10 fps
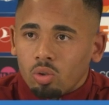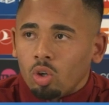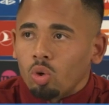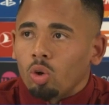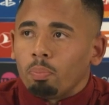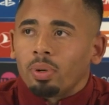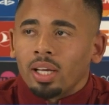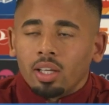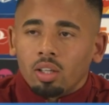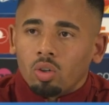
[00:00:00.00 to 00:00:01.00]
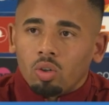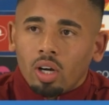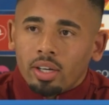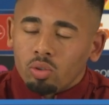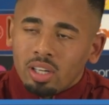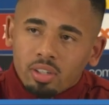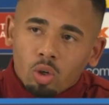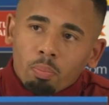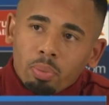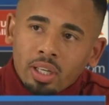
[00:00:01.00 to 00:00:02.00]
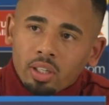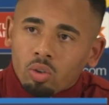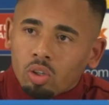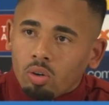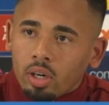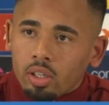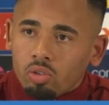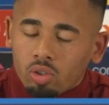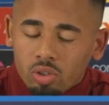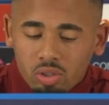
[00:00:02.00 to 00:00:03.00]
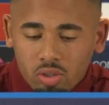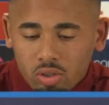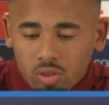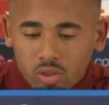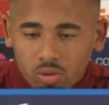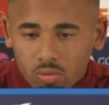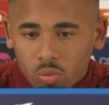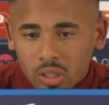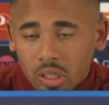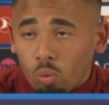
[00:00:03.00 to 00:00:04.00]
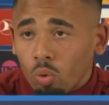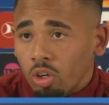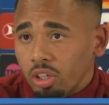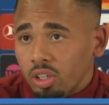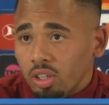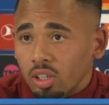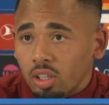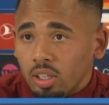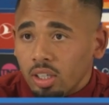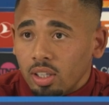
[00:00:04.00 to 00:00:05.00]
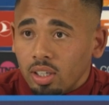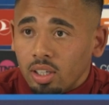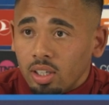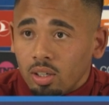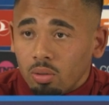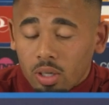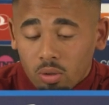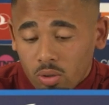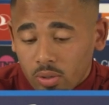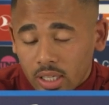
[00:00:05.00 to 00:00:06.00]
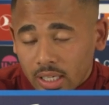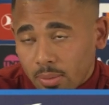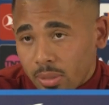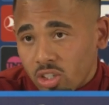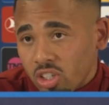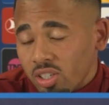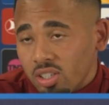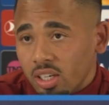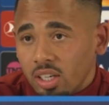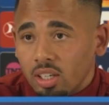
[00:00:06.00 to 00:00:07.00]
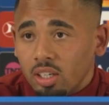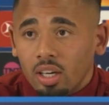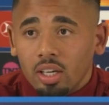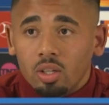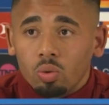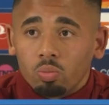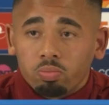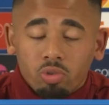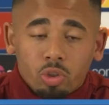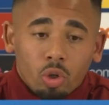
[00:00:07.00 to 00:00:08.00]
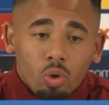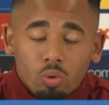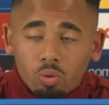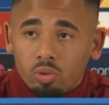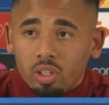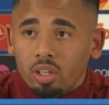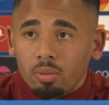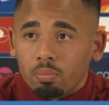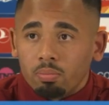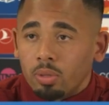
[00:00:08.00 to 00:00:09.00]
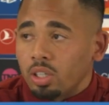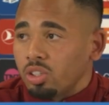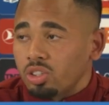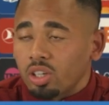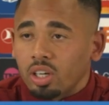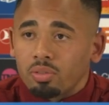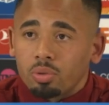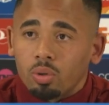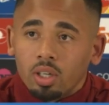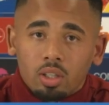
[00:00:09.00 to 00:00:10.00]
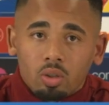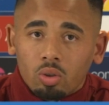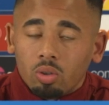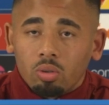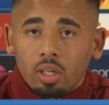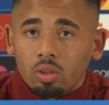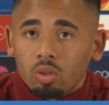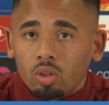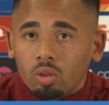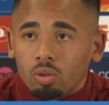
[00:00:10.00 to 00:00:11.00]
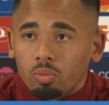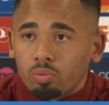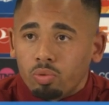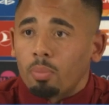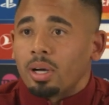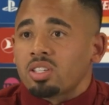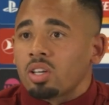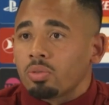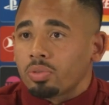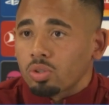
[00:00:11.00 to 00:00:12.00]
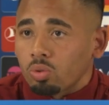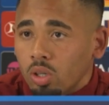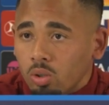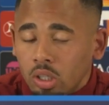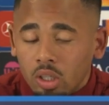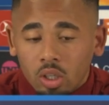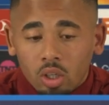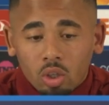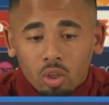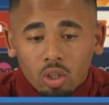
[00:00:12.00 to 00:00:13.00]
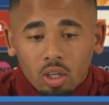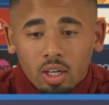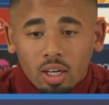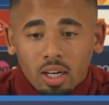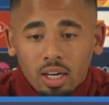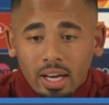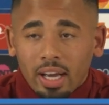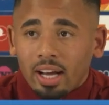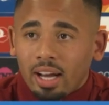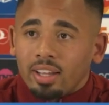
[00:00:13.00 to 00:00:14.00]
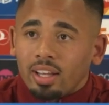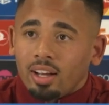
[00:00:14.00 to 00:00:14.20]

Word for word: will not complain. Or I will never complain, you know. I just want to work, and then, uh, well, when I get my chance, I, I will show the manager, everyone, or I don't know, for myself as well. Uh, I, I, I,